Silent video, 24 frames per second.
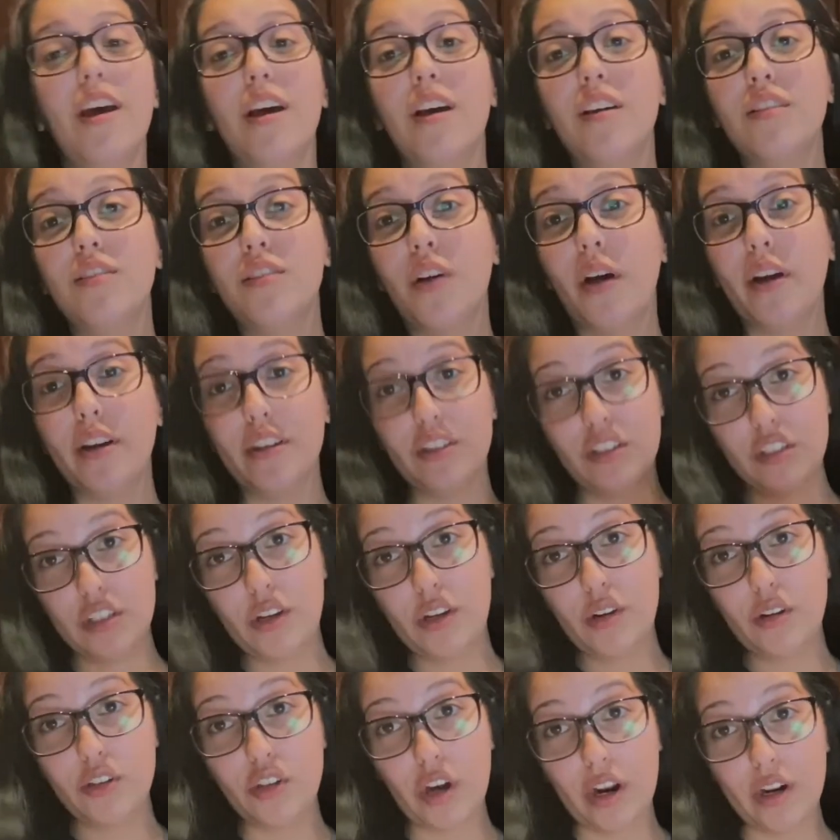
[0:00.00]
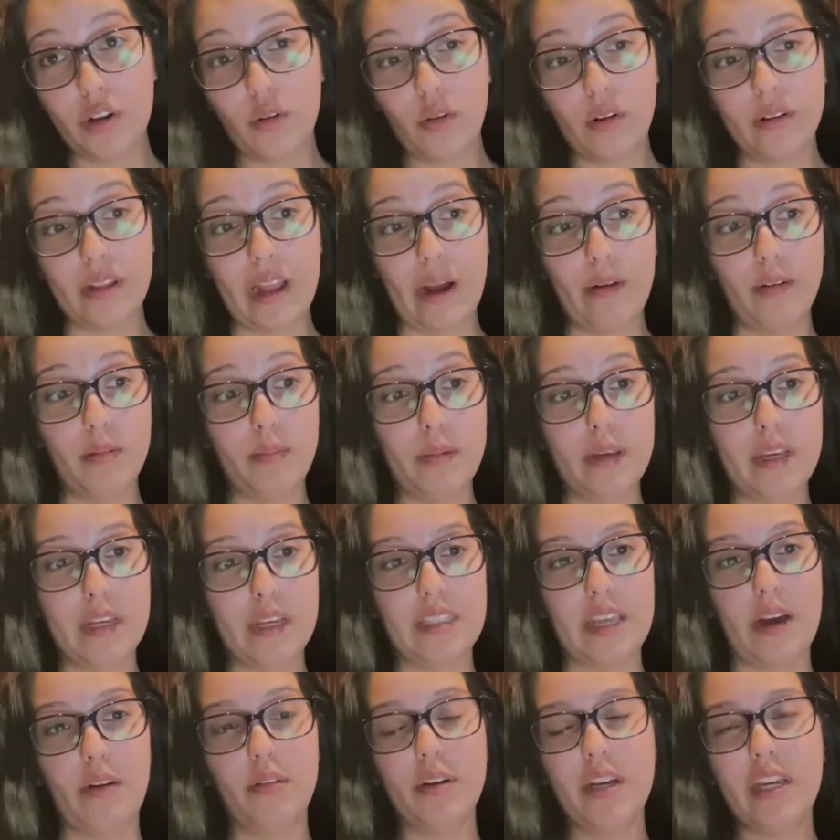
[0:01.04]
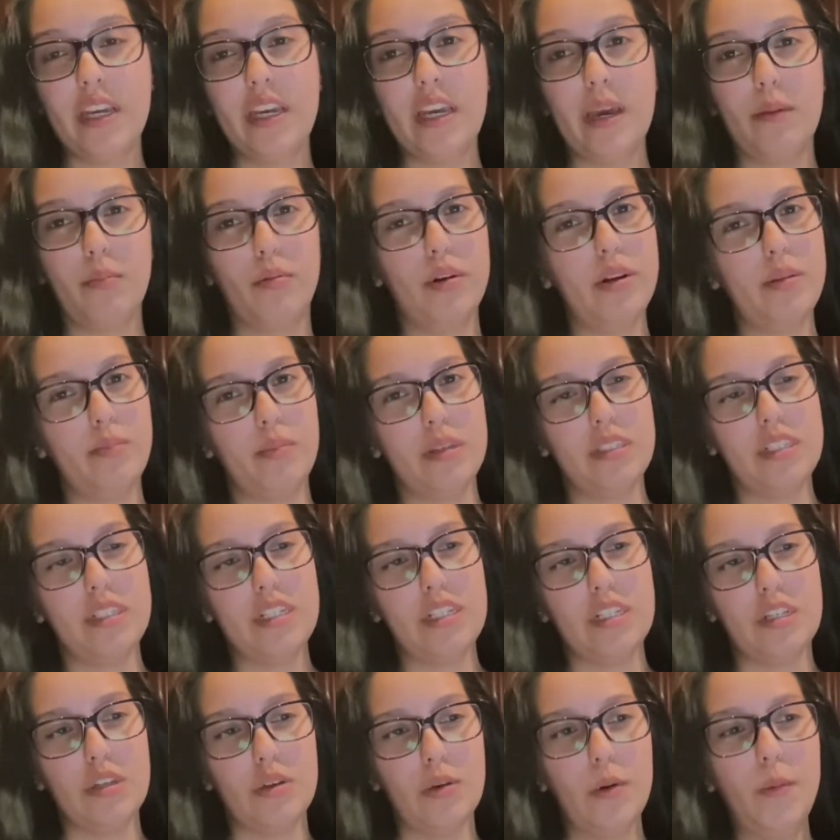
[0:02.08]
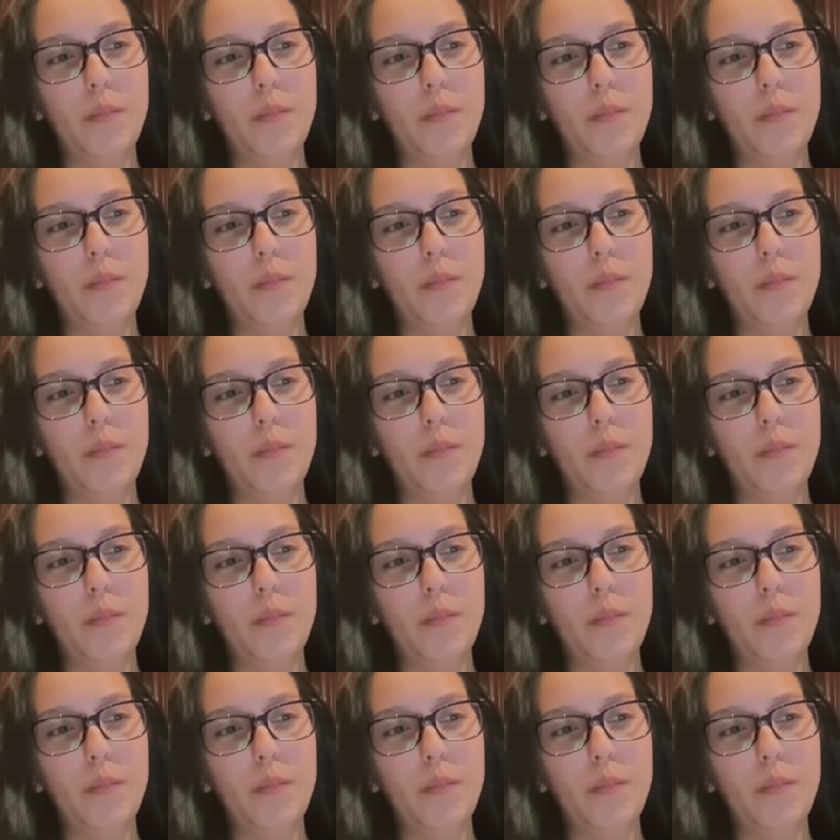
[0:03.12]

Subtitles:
So I usually try to go on that one because that one can get pretty busy too.